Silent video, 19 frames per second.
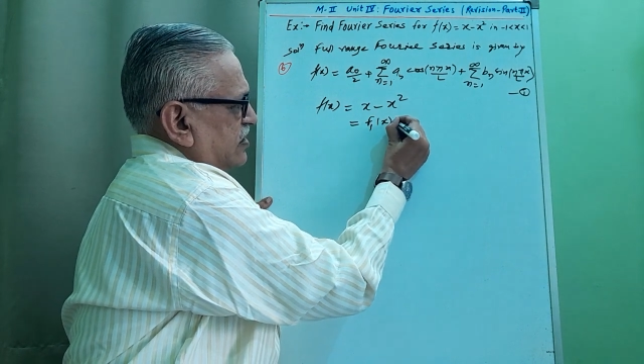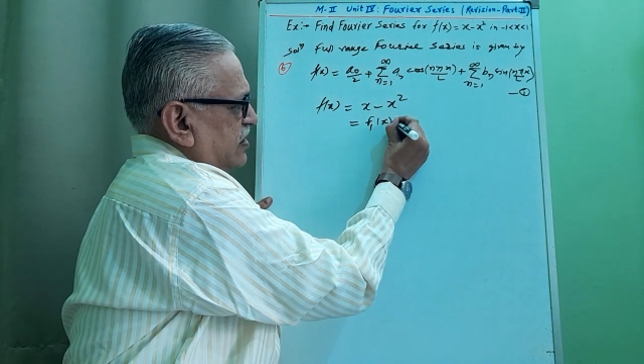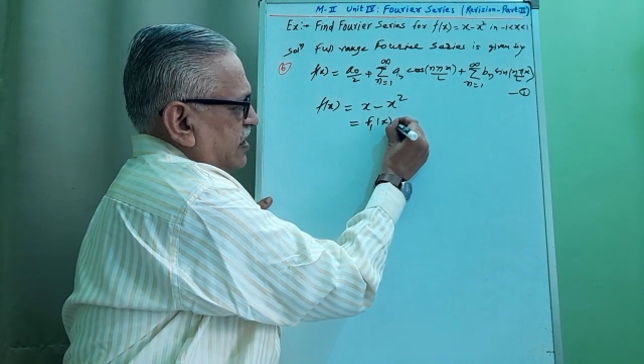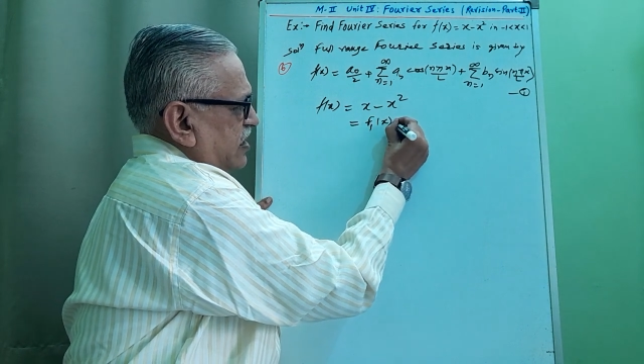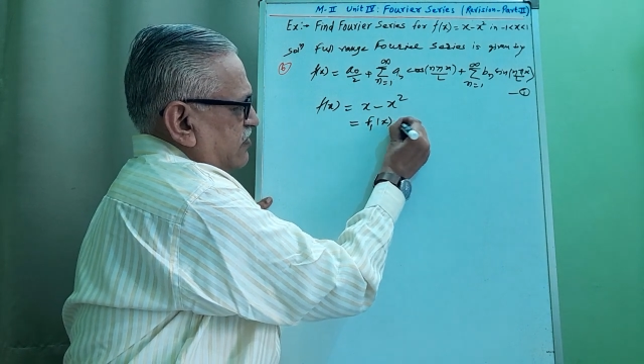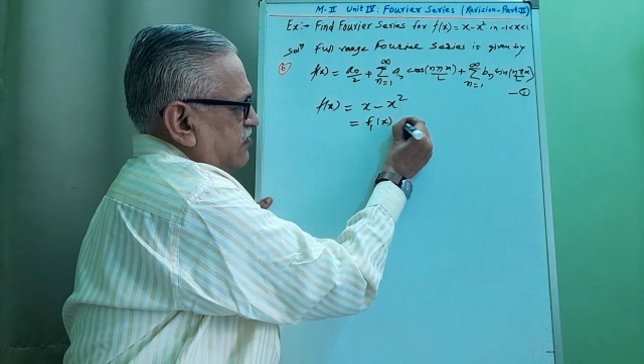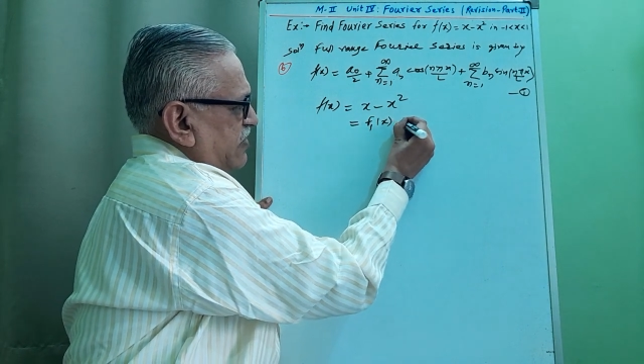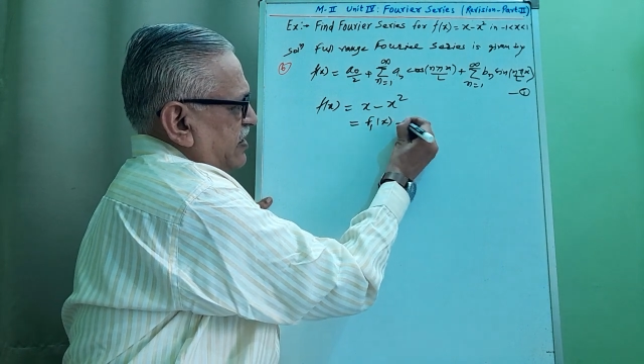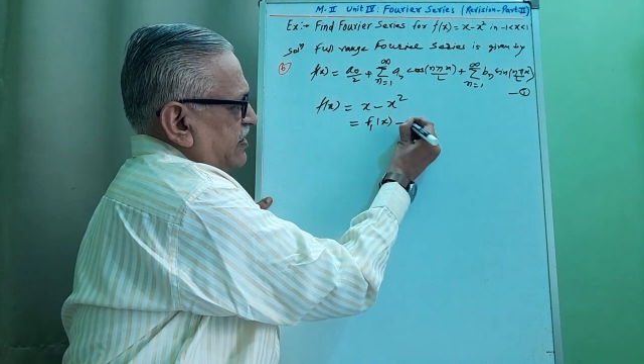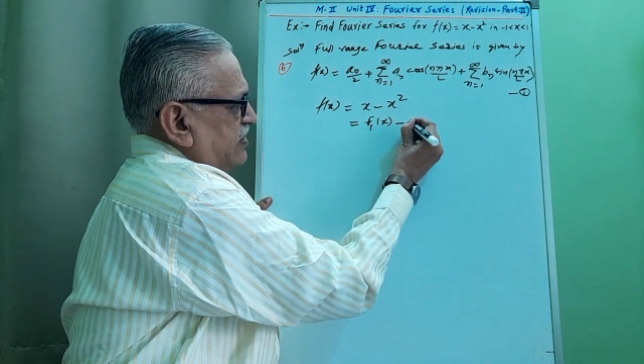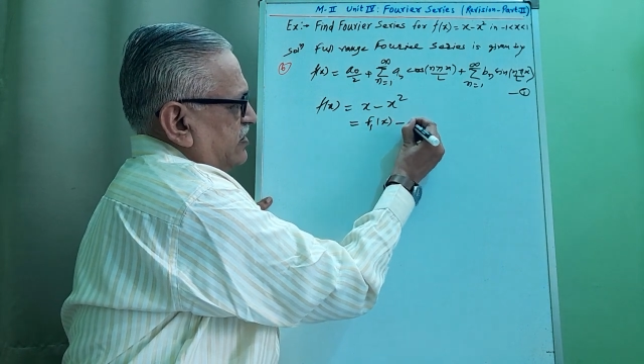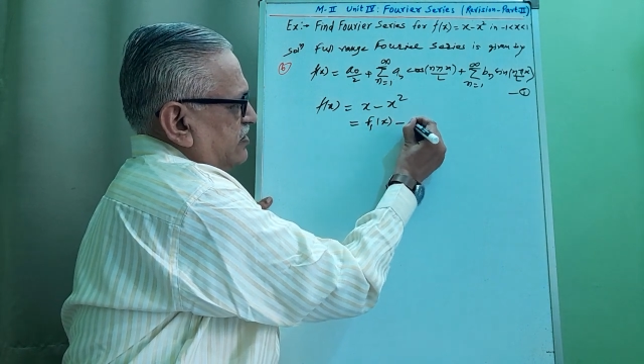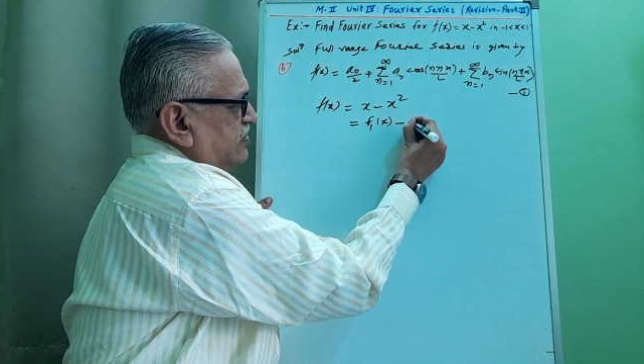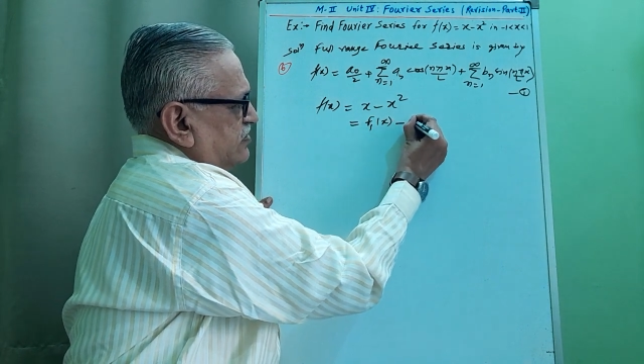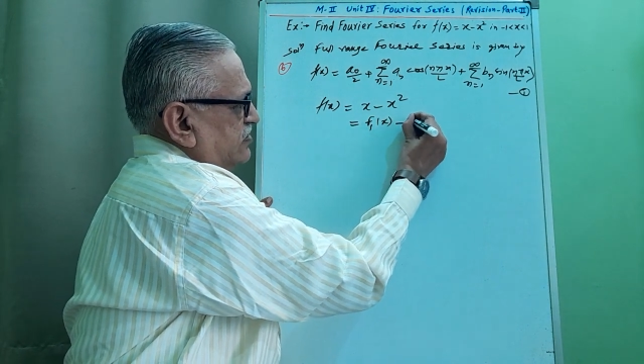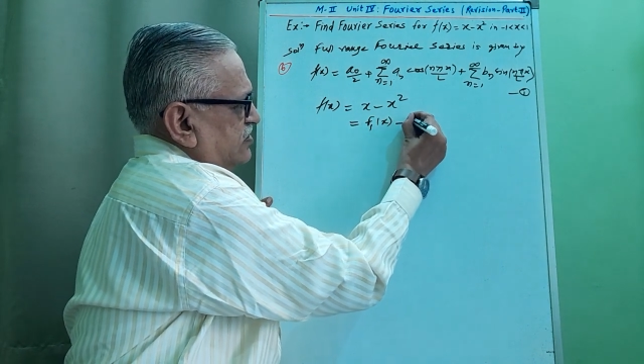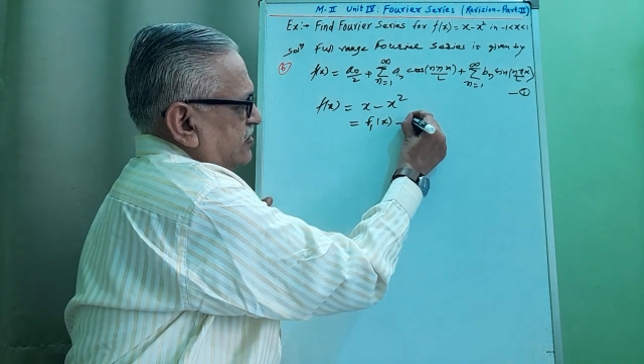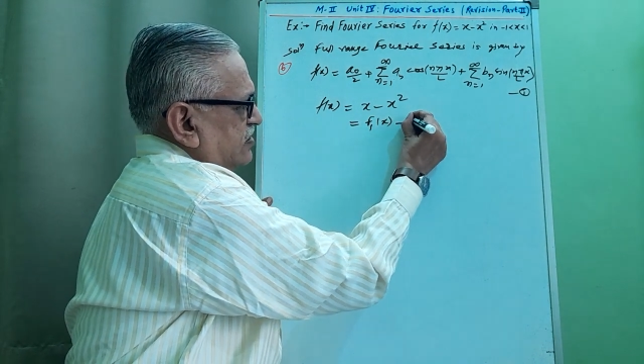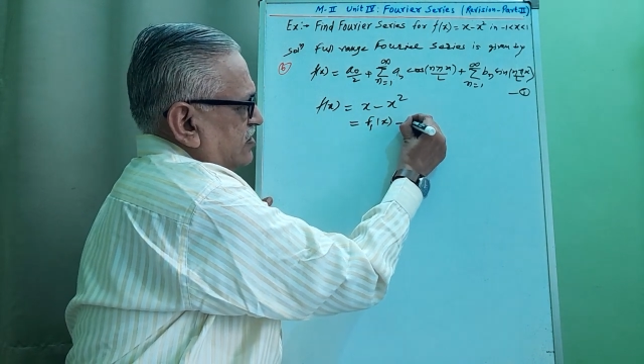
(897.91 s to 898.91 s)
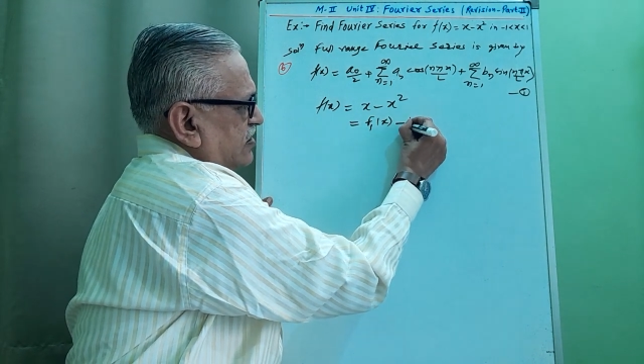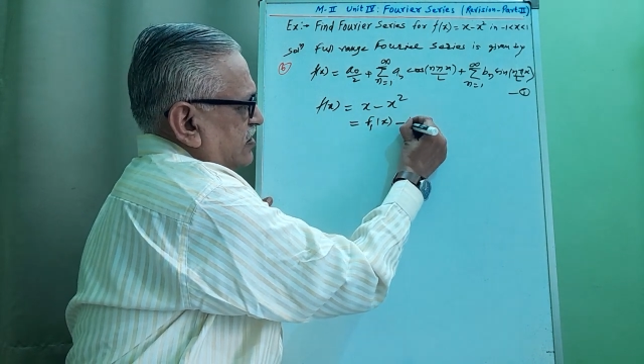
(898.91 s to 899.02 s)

and minus